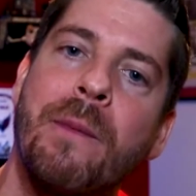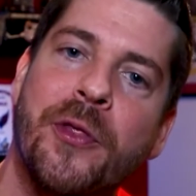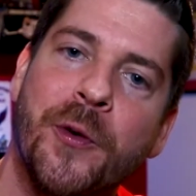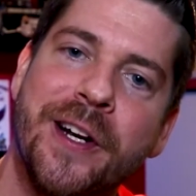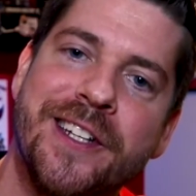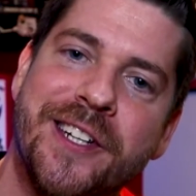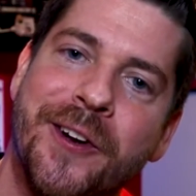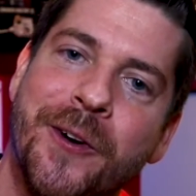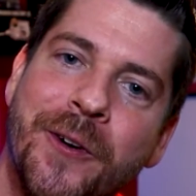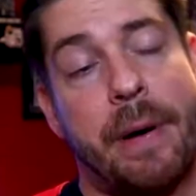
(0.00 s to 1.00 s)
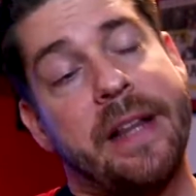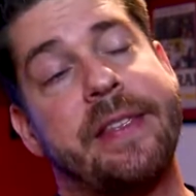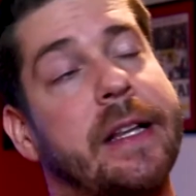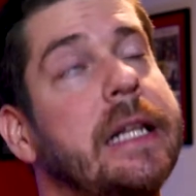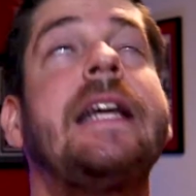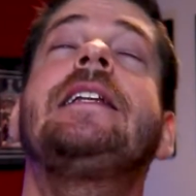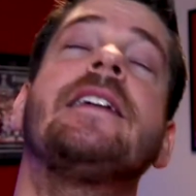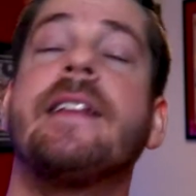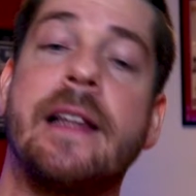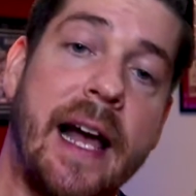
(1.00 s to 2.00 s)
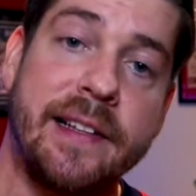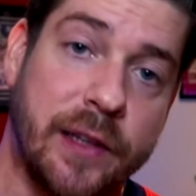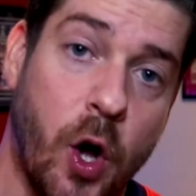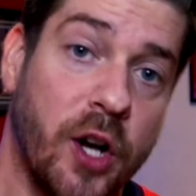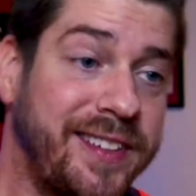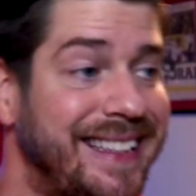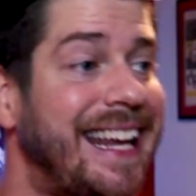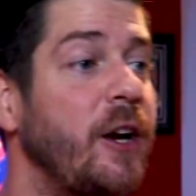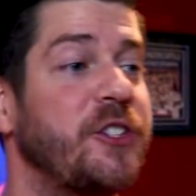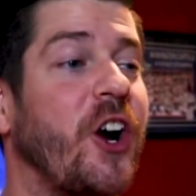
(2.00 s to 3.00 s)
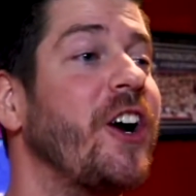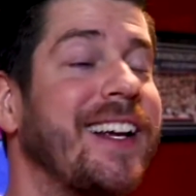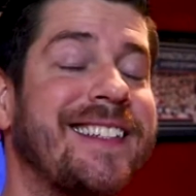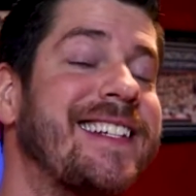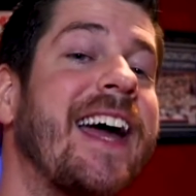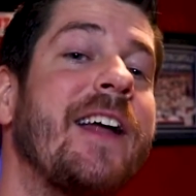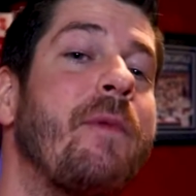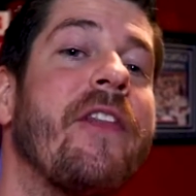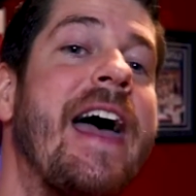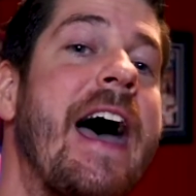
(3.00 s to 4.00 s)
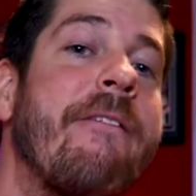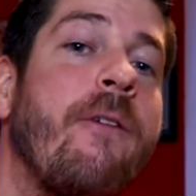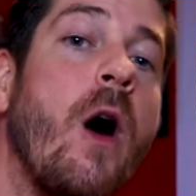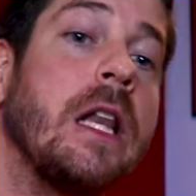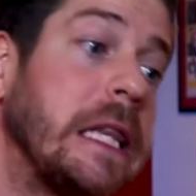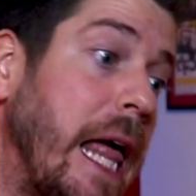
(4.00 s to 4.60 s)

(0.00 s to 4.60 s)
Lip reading: up 3-2. But the lead doesn't last long. Zdeno Chara gets tied up on the half wall,